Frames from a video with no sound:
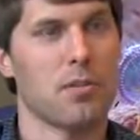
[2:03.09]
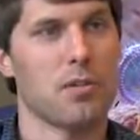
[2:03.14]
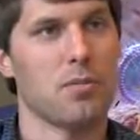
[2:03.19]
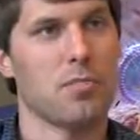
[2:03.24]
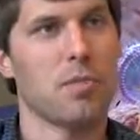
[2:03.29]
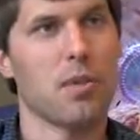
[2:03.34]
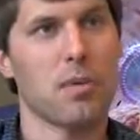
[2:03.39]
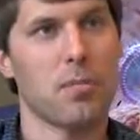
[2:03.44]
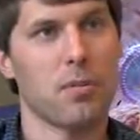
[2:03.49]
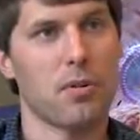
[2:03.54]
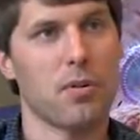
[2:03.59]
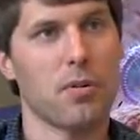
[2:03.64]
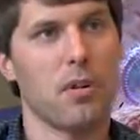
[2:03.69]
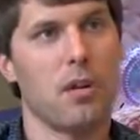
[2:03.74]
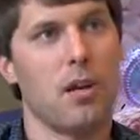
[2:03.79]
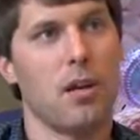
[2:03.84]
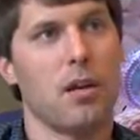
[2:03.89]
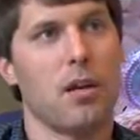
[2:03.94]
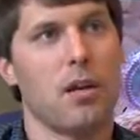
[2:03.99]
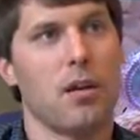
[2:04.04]
So
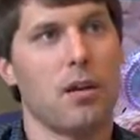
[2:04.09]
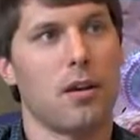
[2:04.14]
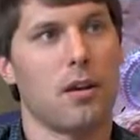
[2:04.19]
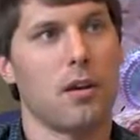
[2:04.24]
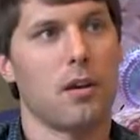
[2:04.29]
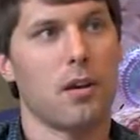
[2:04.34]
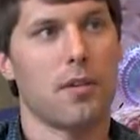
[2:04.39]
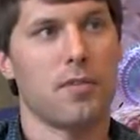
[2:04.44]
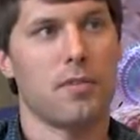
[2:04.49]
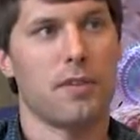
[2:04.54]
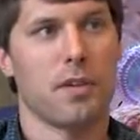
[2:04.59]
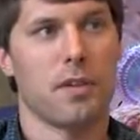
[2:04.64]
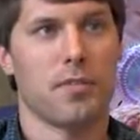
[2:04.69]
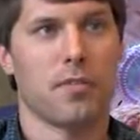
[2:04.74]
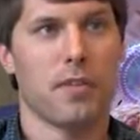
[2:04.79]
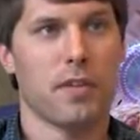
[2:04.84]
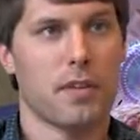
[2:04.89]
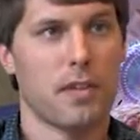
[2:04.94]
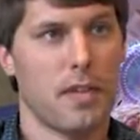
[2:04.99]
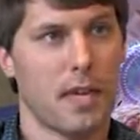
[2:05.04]
people have done
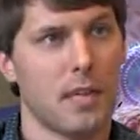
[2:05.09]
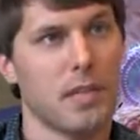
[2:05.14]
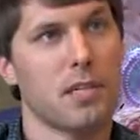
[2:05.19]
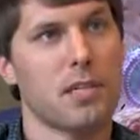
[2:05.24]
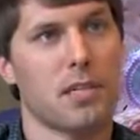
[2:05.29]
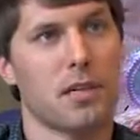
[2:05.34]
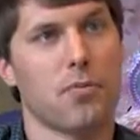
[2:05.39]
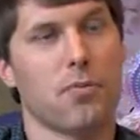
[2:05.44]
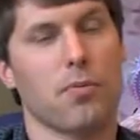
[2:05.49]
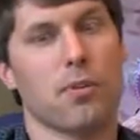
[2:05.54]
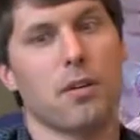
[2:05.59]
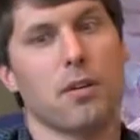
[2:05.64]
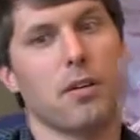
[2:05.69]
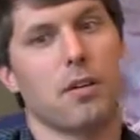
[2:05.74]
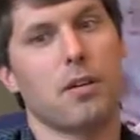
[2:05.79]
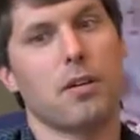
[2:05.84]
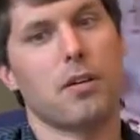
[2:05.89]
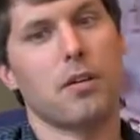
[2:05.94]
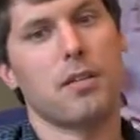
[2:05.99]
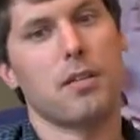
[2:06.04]
fantastic
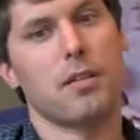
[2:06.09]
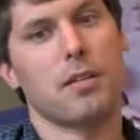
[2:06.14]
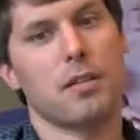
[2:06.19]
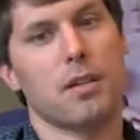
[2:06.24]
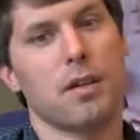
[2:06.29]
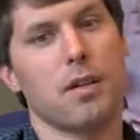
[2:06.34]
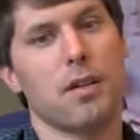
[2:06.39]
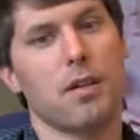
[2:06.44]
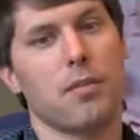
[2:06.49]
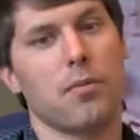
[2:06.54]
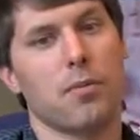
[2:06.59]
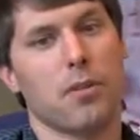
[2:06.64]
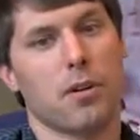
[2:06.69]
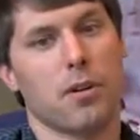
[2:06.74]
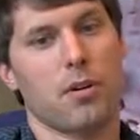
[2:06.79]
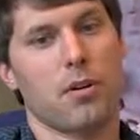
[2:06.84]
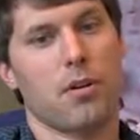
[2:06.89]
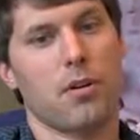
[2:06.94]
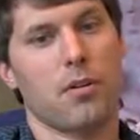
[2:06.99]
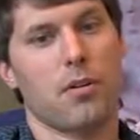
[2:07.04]
work designing what
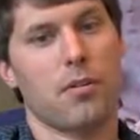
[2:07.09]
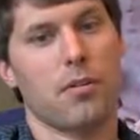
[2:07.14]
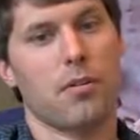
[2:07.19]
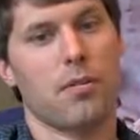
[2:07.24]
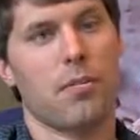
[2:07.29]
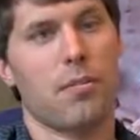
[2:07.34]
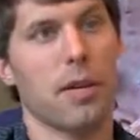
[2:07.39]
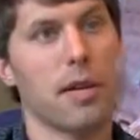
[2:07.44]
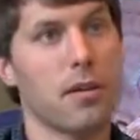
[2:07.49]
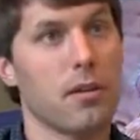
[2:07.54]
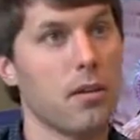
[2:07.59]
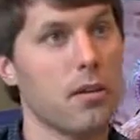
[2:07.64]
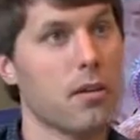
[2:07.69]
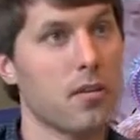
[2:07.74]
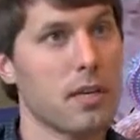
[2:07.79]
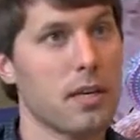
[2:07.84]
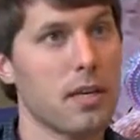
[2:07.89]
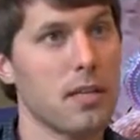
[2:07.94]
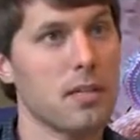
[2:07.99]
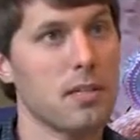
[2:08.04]
are called
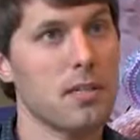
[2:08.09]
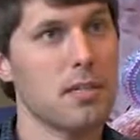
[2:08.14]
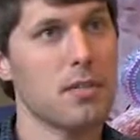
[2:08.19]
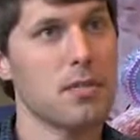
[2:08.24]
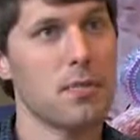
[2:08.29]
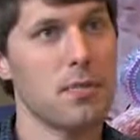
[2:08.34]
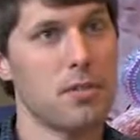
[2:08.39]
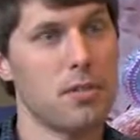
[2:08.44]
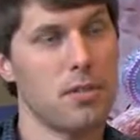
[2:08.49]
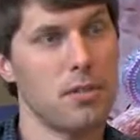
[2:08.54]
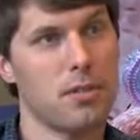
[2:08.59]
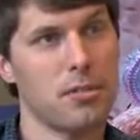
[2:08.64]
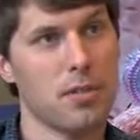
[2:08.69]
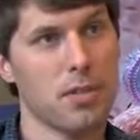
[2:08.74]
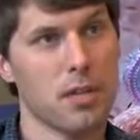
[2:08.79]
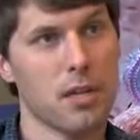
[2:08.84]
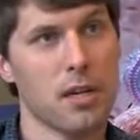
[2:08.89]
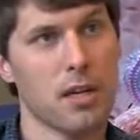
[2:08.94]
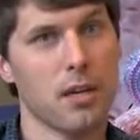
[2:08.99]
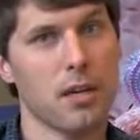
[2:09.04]
meganucleases, which do
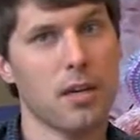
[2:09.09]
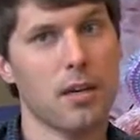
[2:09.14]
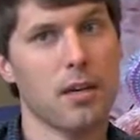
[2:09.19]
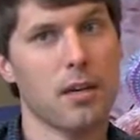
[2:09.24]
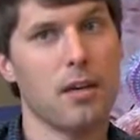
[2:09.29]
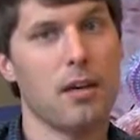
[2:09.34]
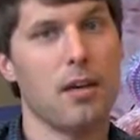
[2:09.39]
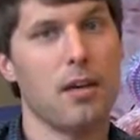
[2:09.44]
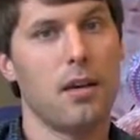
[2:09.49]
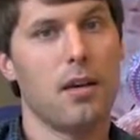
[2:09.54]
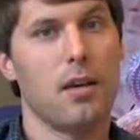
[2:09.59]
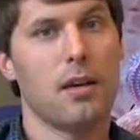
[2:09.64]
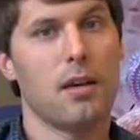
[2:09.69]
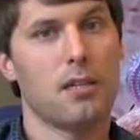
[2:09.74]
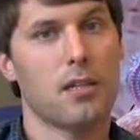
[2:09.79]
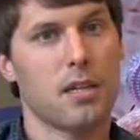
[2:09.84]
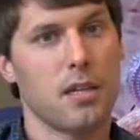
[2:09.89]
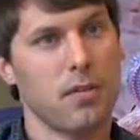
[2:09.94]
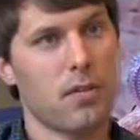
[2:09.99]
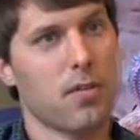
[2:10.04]
gene editing,
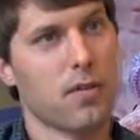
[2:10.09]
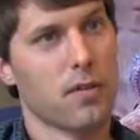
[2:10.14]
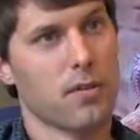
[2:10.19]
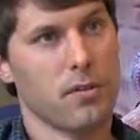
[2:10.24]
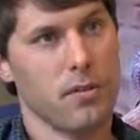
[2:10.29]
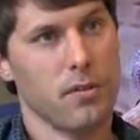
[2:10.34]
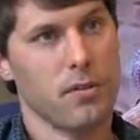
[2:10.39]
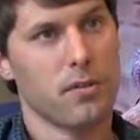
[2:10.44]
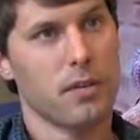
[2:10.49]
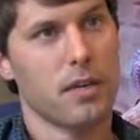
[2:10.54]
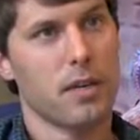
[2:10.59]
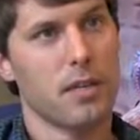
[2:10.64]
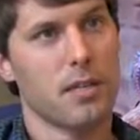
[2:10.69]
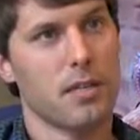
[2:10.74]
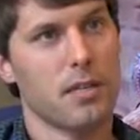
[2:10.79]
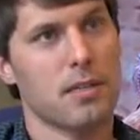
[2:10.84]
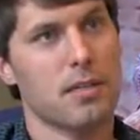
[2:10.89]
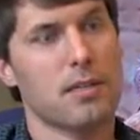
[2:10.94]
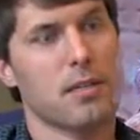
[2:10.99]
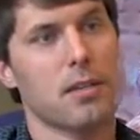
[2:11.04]
zinc finger
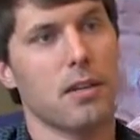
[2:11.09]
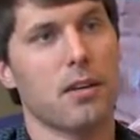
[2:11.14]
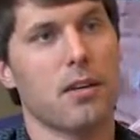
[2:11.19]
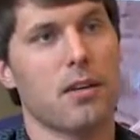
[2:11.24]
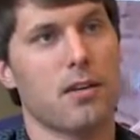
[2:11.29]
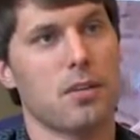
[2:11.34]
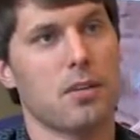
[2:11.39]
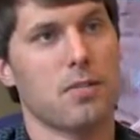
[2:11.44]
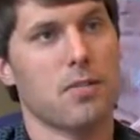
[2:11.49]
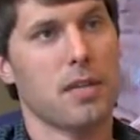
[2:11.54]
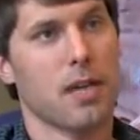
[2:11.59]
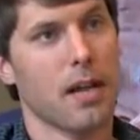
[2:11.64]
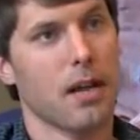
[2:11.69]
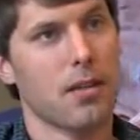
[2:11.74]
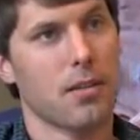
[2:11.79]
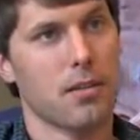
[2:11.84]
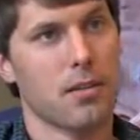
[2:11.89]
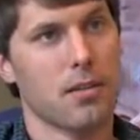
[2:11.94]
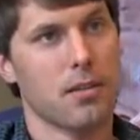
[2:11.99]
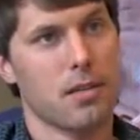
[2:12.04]
nucleases, and also
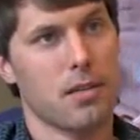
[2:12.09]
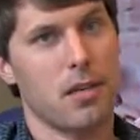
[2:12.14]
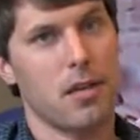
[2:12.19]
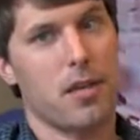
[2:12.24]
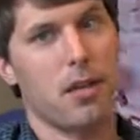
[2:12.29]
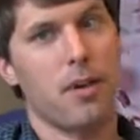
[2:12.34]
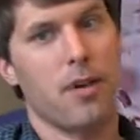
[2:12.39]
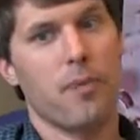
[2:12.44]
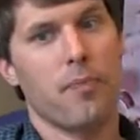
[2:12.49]
talons.